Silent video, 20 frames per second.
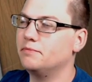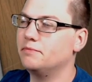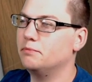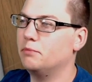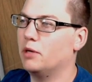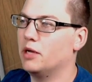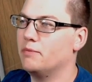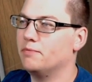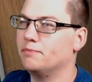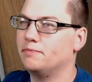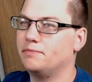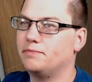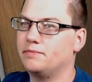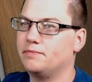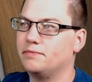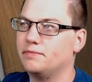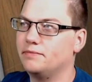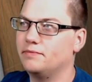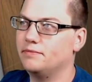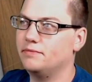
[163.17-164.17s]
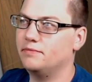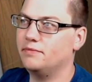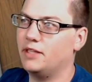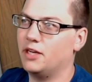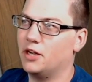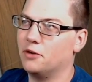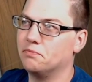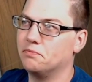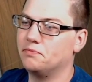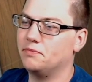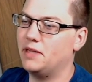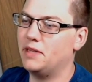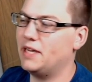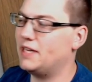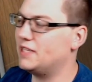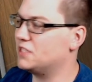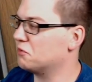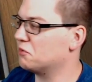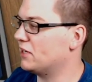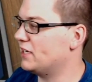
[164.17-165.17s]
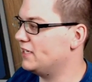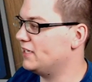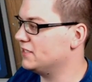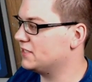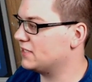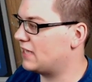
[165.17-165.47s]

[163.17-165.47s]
But, you know, it is what it is.